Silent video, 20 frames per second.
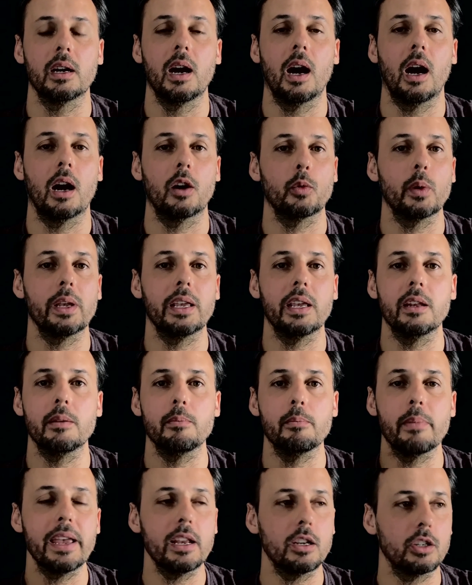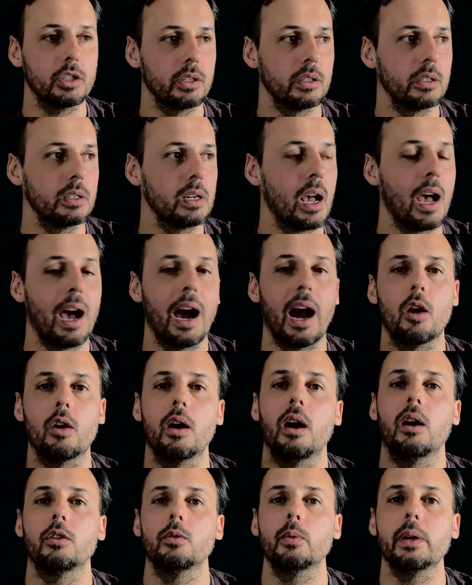Are we in major?
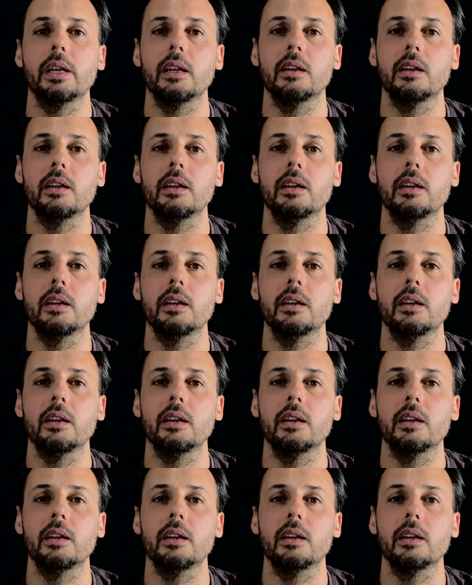Are we